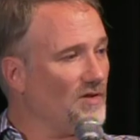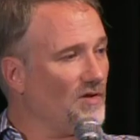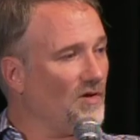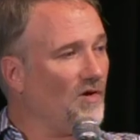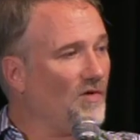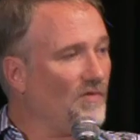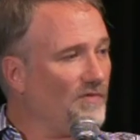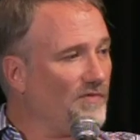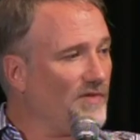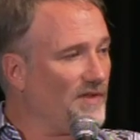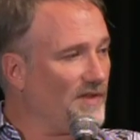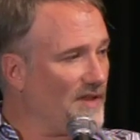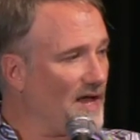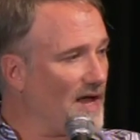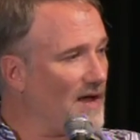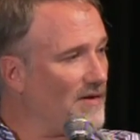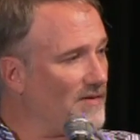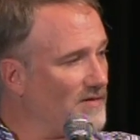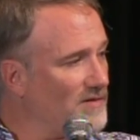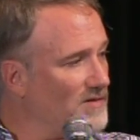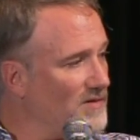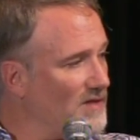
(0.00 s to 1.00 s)
that hopefully
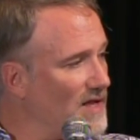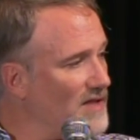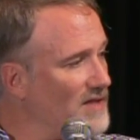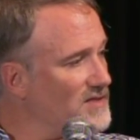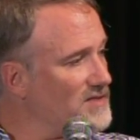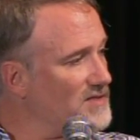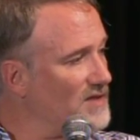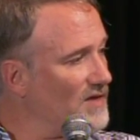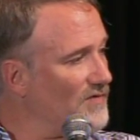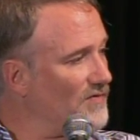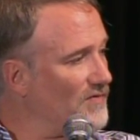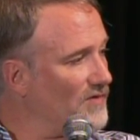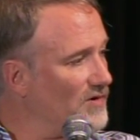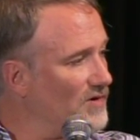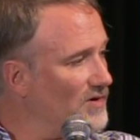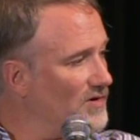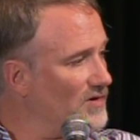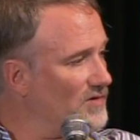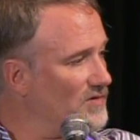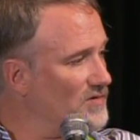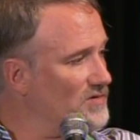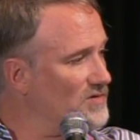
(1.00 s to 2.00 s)
that stuff
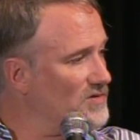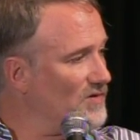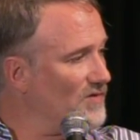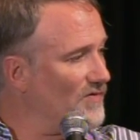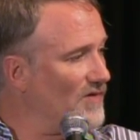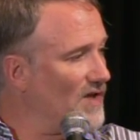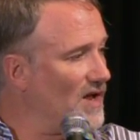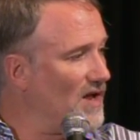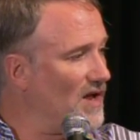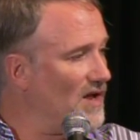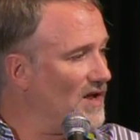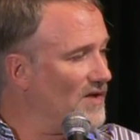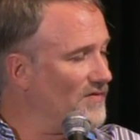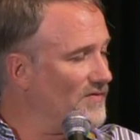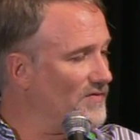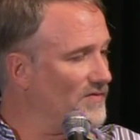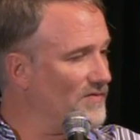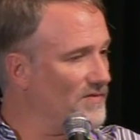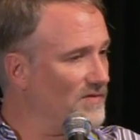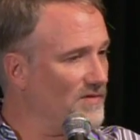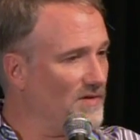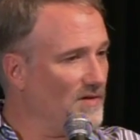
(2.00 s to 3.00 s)
could survive
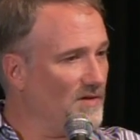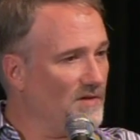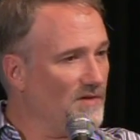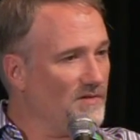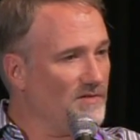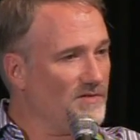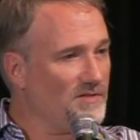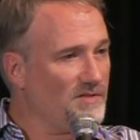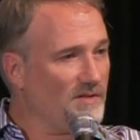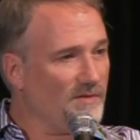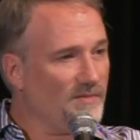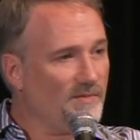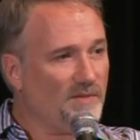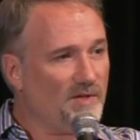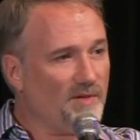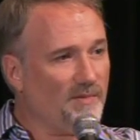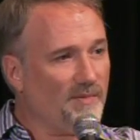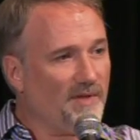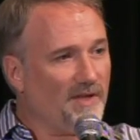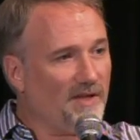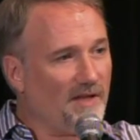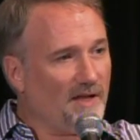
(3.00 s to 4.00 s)
to
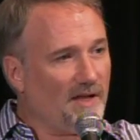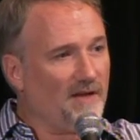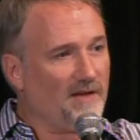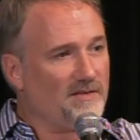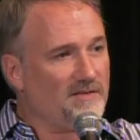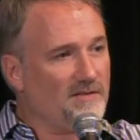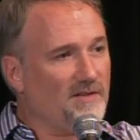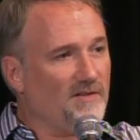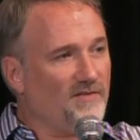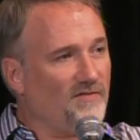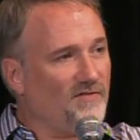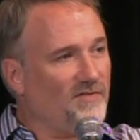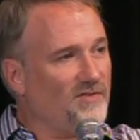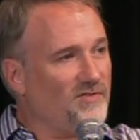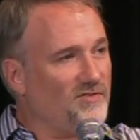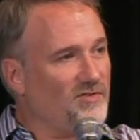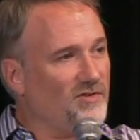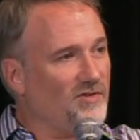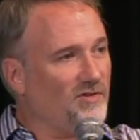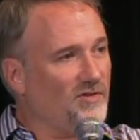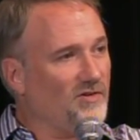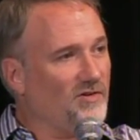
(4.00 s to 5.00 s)
humiliate us in the
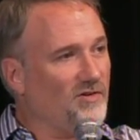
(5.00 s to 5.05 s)
future.